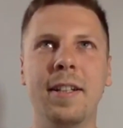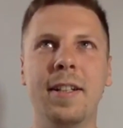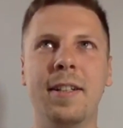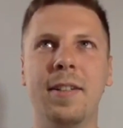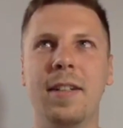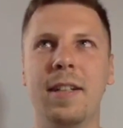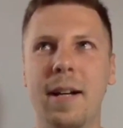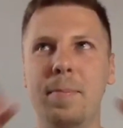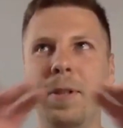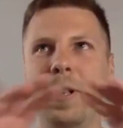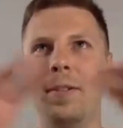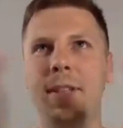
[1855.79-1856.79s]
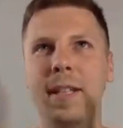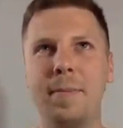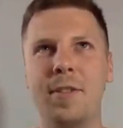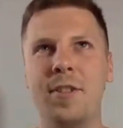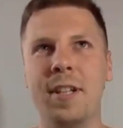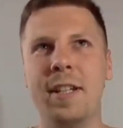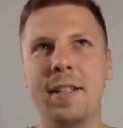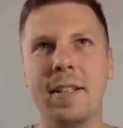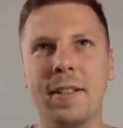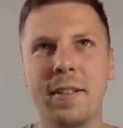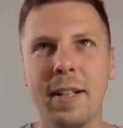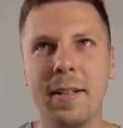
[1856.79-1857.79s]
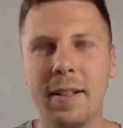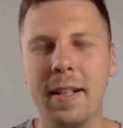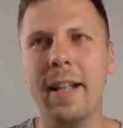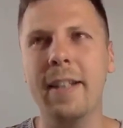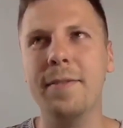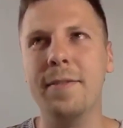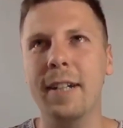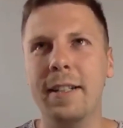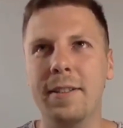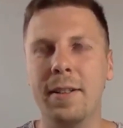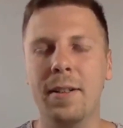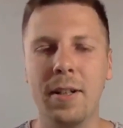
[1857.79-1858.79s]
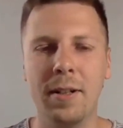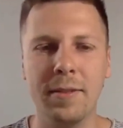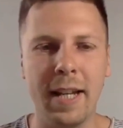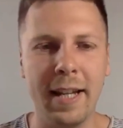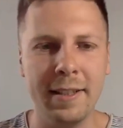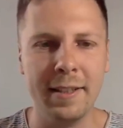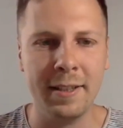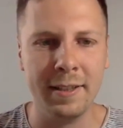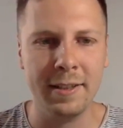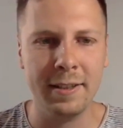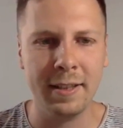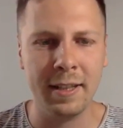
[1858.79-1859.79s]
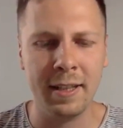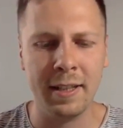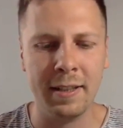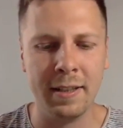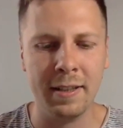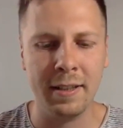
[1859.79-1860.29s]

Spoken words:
you can upload images and you can kind of create your own headers and